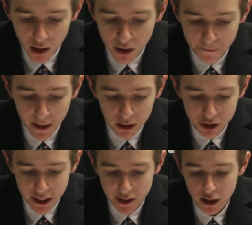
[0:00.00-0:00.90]
The final
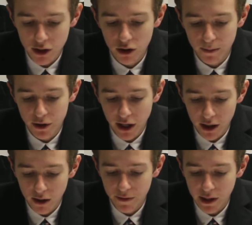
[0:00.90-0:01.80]
justice who
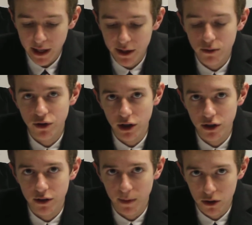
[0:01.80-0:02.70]
presided over the case was
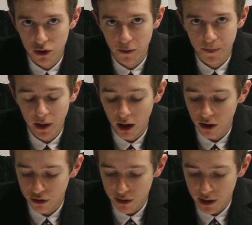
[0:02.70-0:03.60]
Justice Marshall,
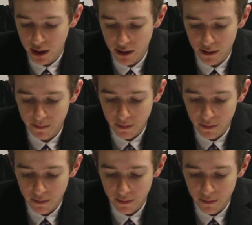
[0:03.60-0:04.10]
also dissenting.